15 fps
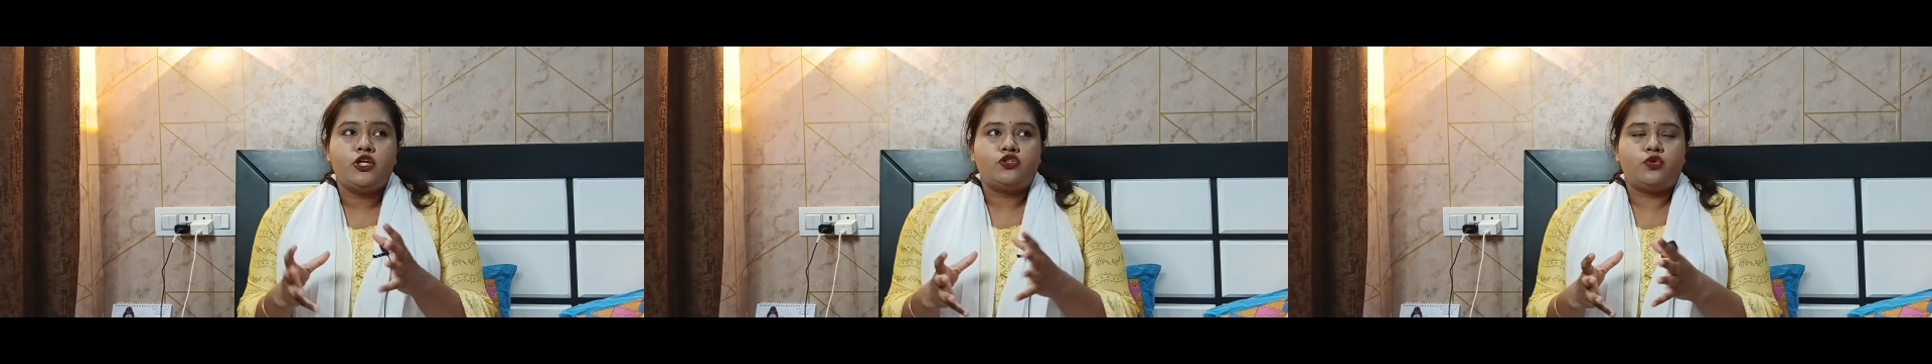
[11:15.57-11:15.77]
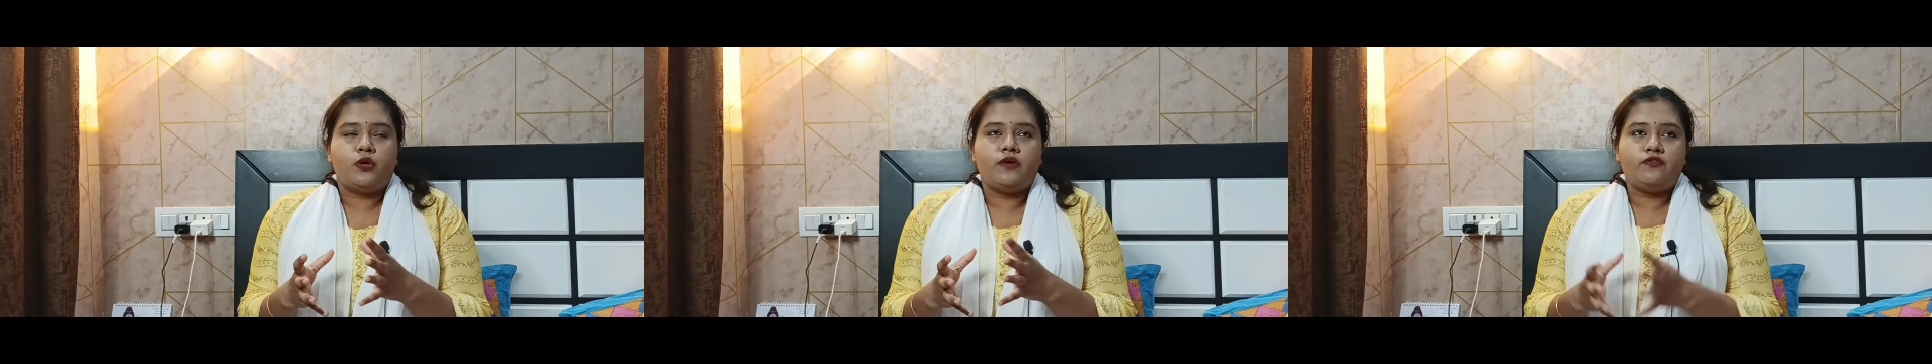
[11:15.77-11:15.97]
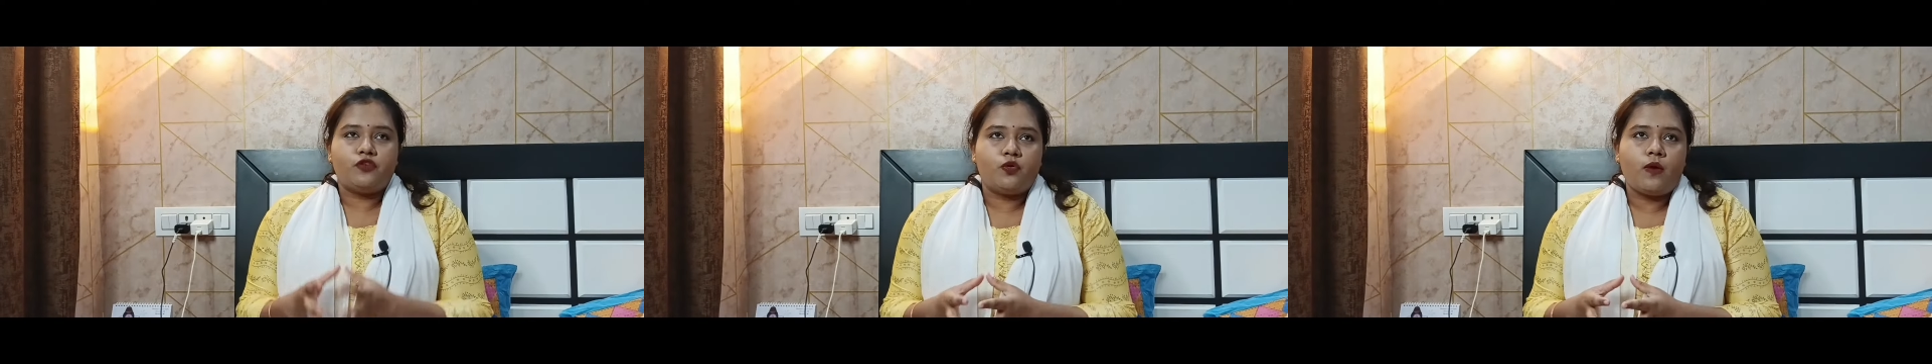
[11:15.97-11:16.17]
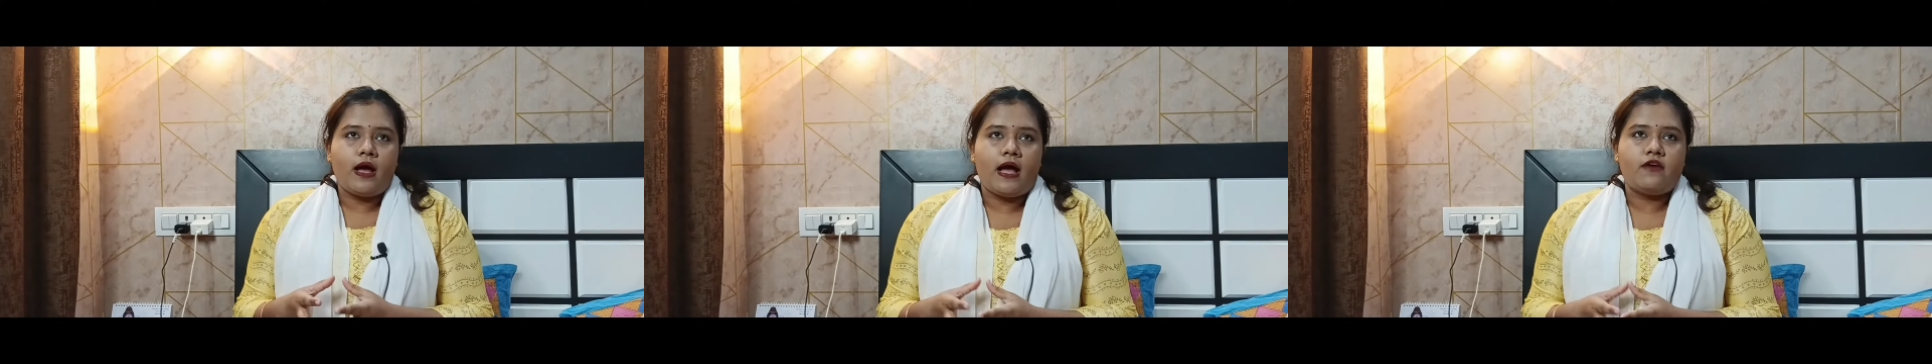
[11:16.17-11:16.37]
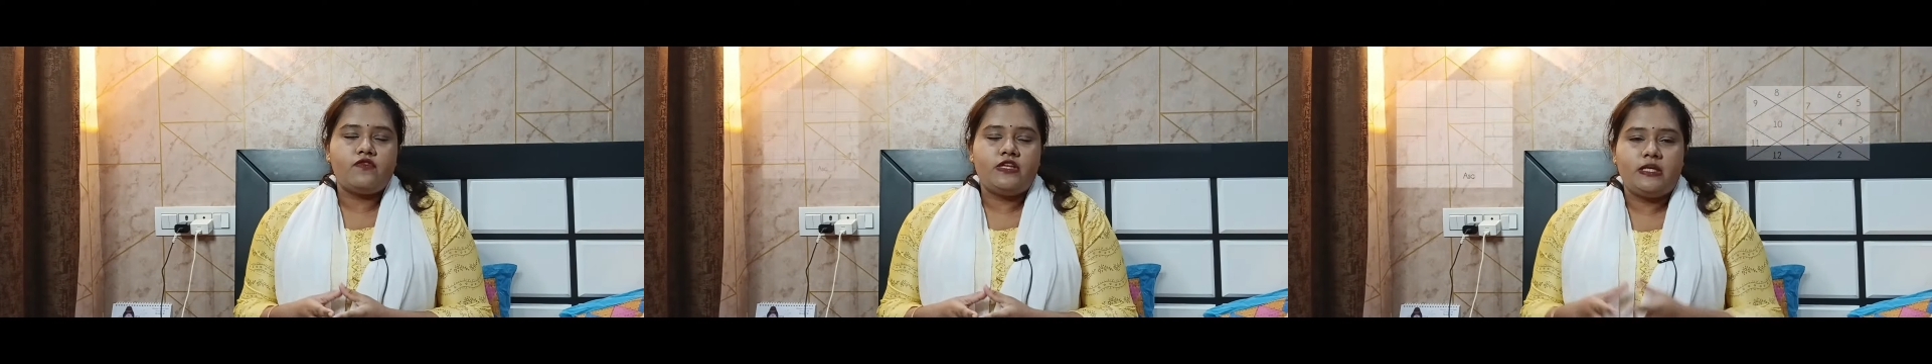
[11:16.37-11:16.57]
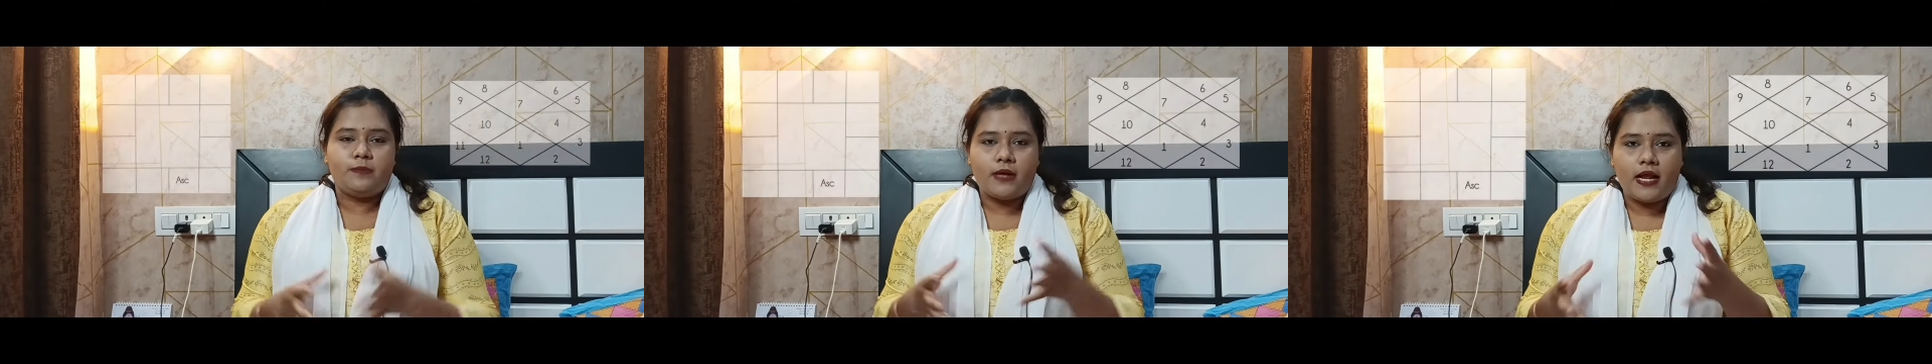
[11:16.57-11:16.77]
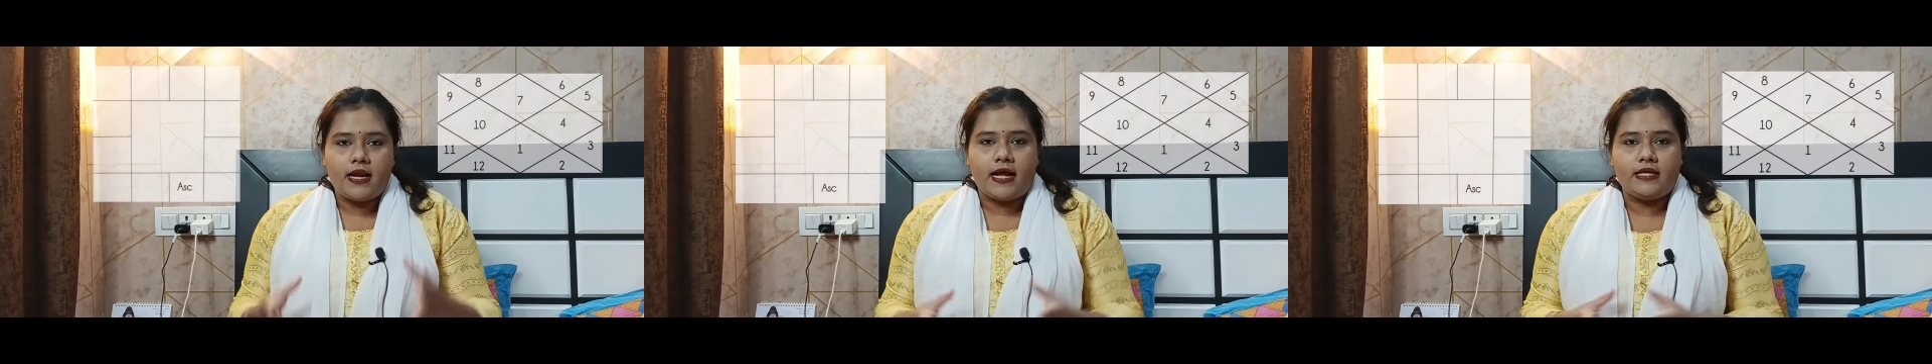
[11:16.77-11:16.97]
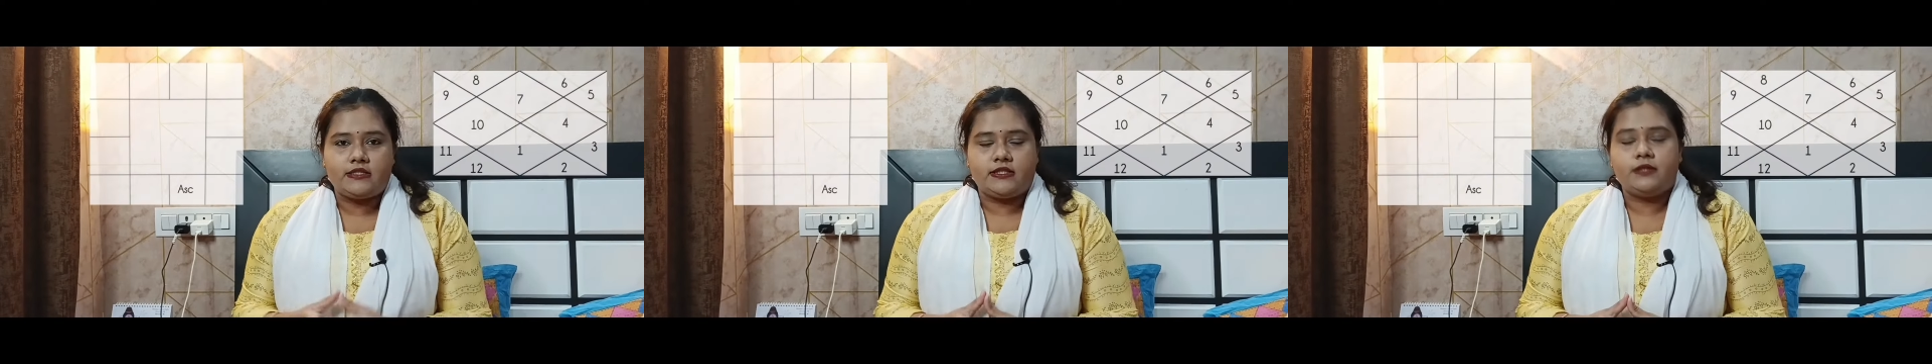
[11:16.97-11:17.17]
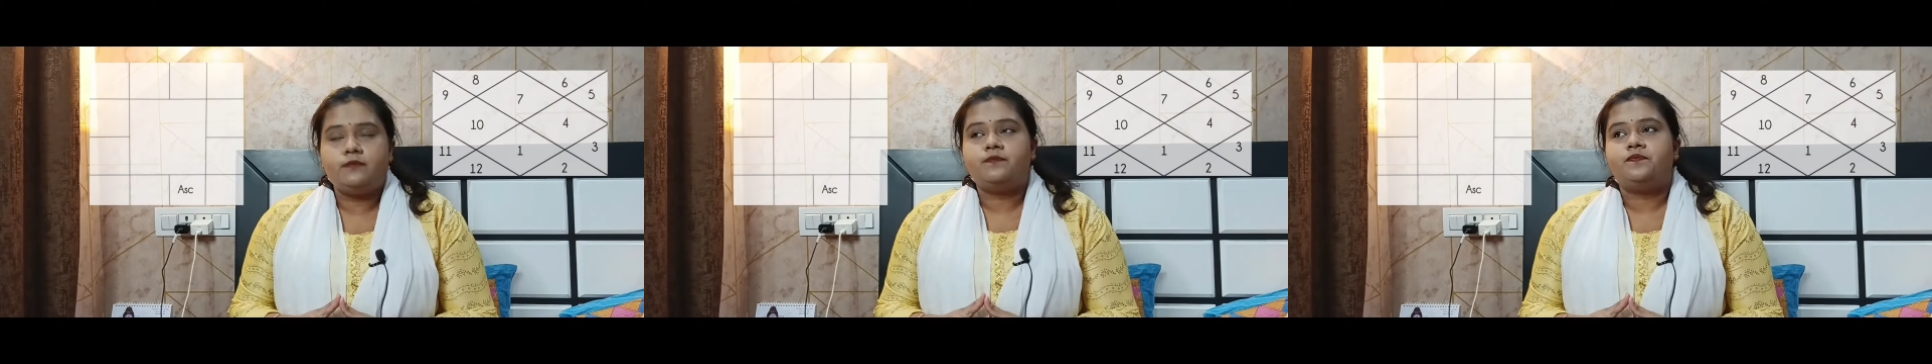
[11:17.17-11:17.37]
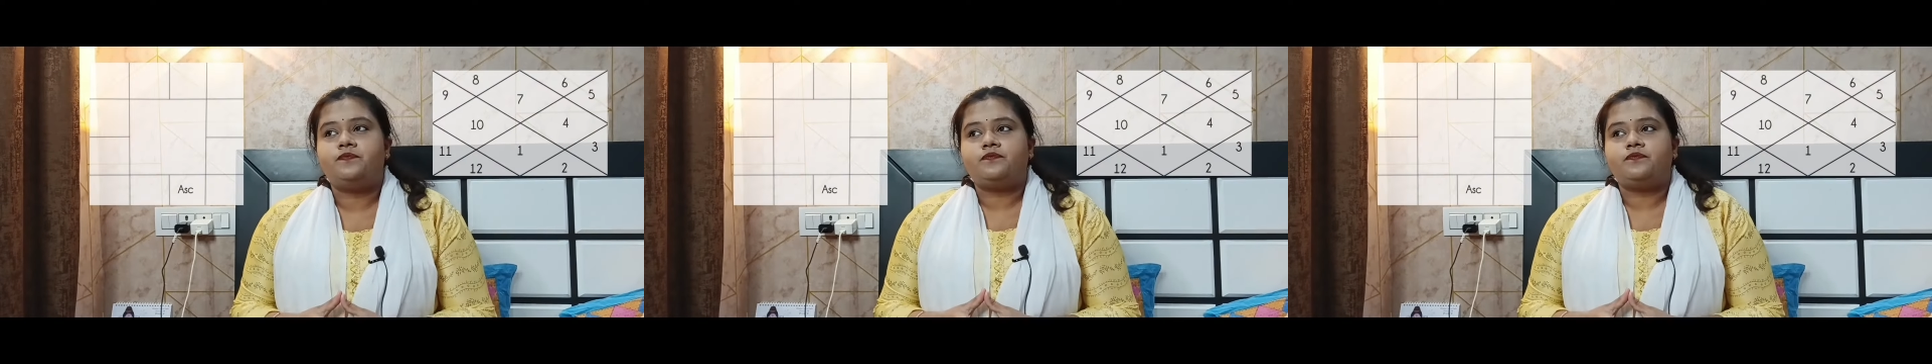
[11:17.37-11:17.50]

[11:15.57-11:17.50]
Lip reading: So if you have Libra rising,